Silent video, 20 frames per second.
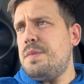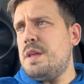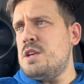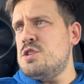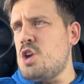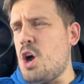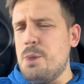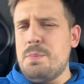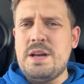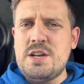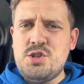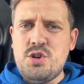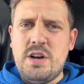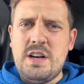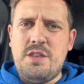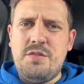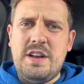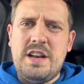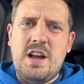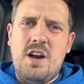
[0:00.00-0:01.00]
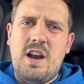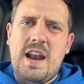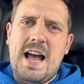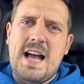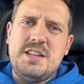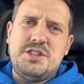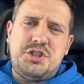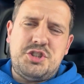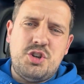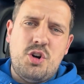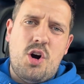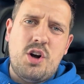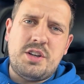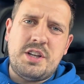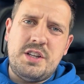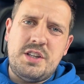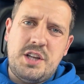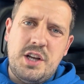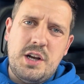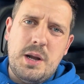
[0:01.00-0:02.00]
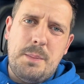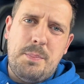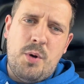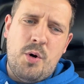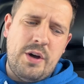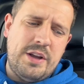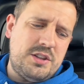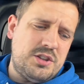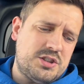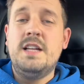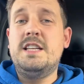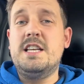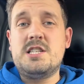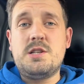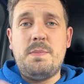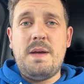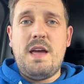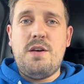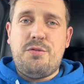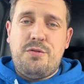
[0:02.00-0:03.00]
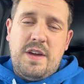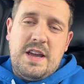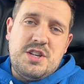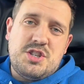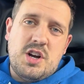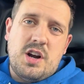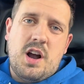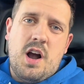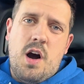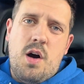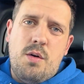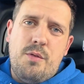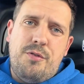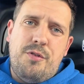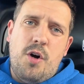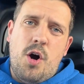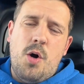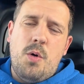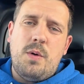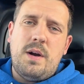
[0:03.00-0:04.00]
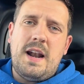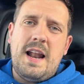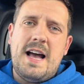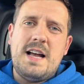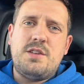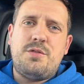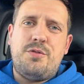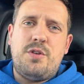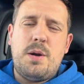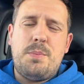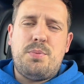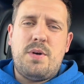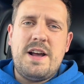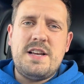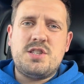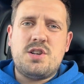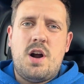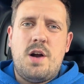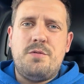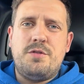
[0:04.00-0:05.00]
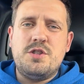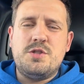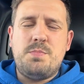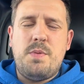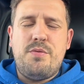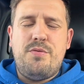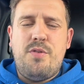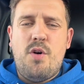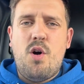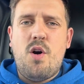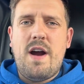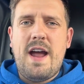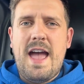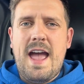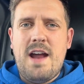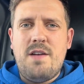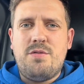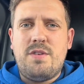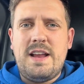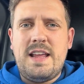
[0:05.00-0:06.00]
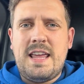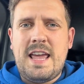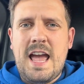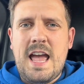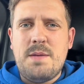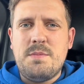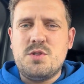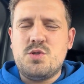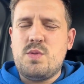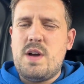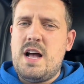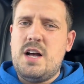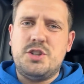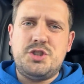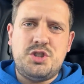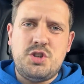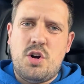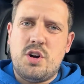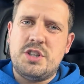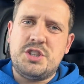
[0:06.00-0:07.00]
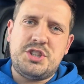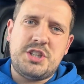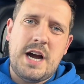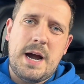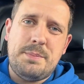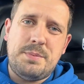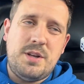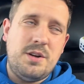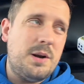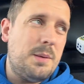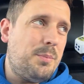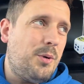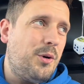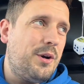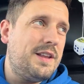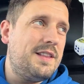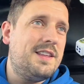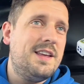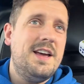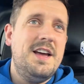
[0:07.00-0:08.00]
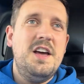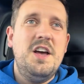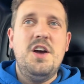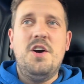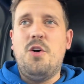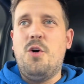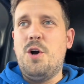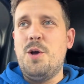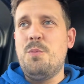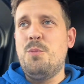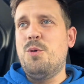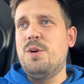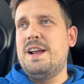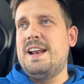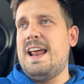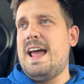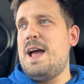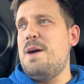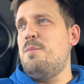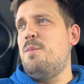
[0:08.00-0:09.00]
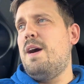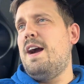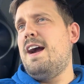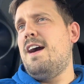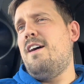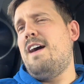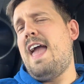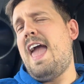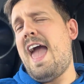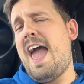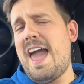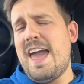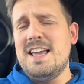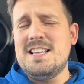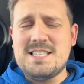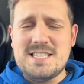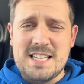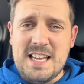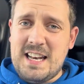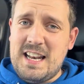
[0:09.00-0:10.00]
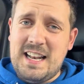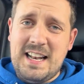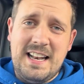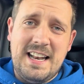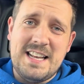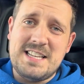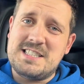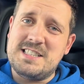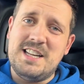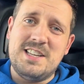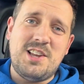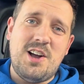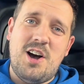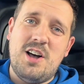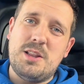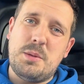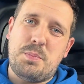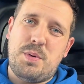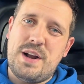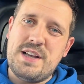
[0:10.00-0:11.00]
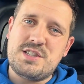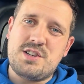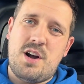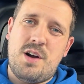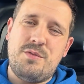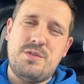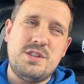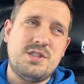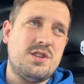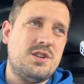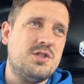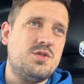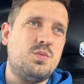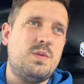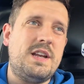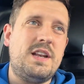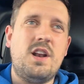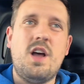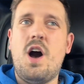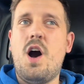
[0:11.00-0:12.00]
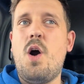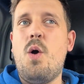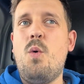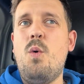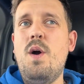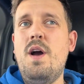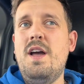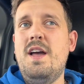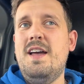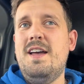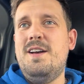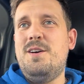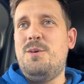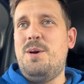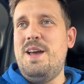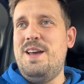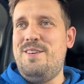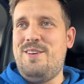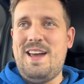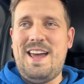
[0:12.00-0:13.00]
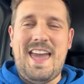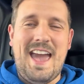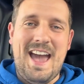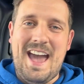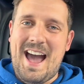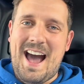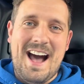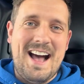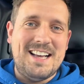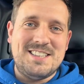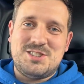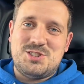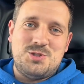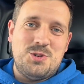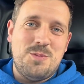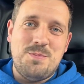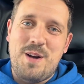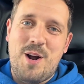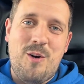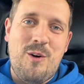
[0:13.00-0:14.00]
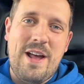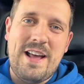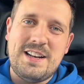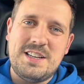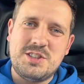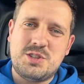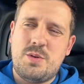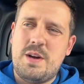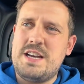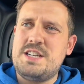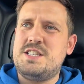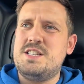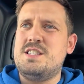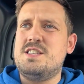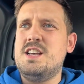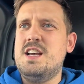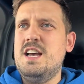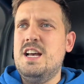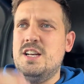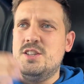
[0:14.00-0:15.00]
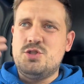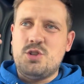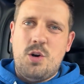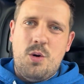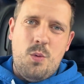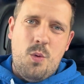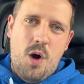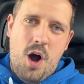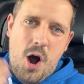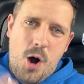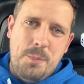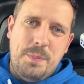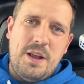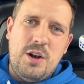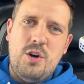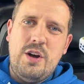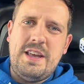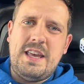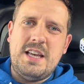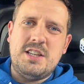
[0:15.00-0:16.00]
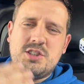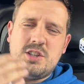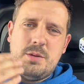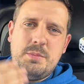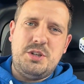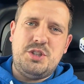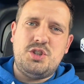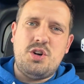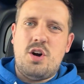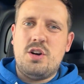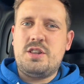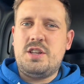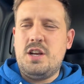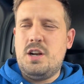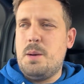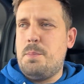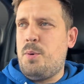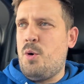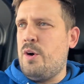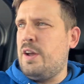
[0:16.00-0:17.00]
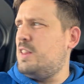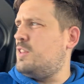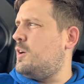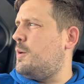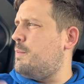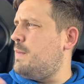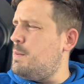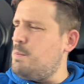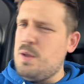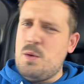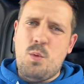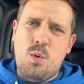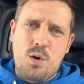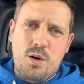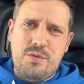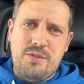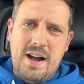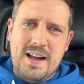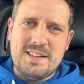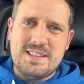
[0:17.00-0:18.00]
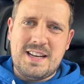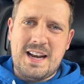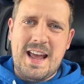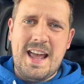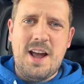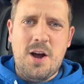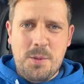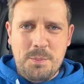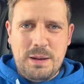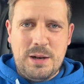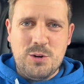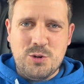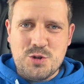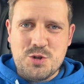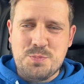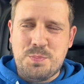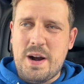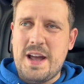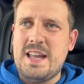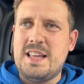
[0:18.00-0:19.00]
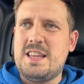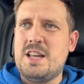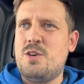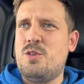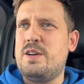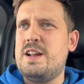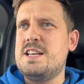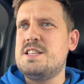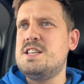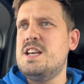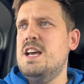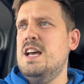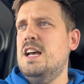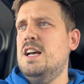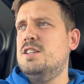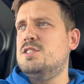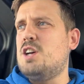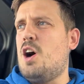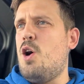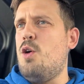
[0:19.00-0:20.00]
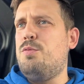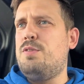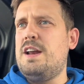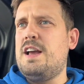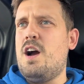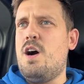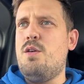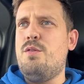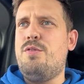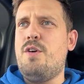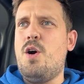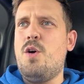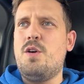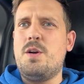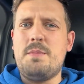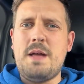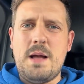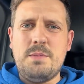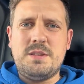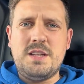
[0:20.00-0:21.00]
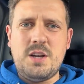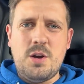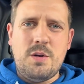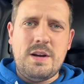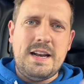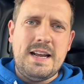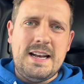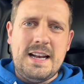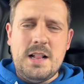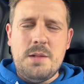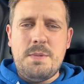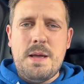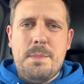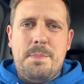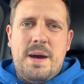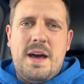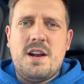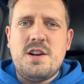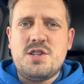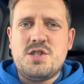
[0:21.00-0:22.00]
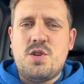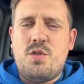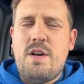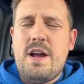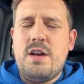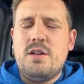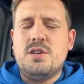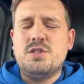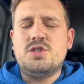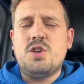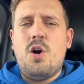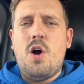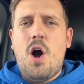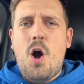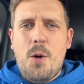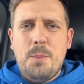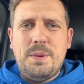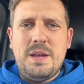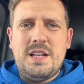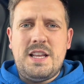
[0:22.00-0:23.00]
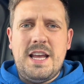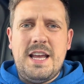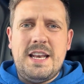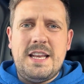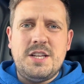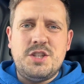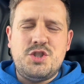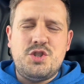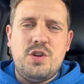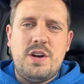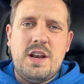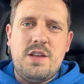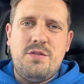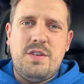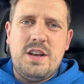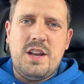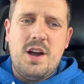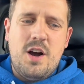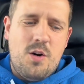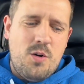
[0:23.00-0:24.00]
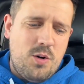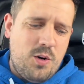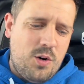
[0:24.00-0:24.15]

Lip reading: So I hope you enjoyed the video, lads. Short and to the point. This will be a feature going forward, lads, for the press conference before every game as well. Short and sharp, to the point. I'm one of them where I hate sitting listening to all the press conference because we know we get asked some horrendous questions. So hope you like it. It's going to be short, to the point. I'm in my work van today on my lunch break doing this. So hopefully going forward I'll be able to do it in a little bit better surround us. So I hope you did enjoy the video,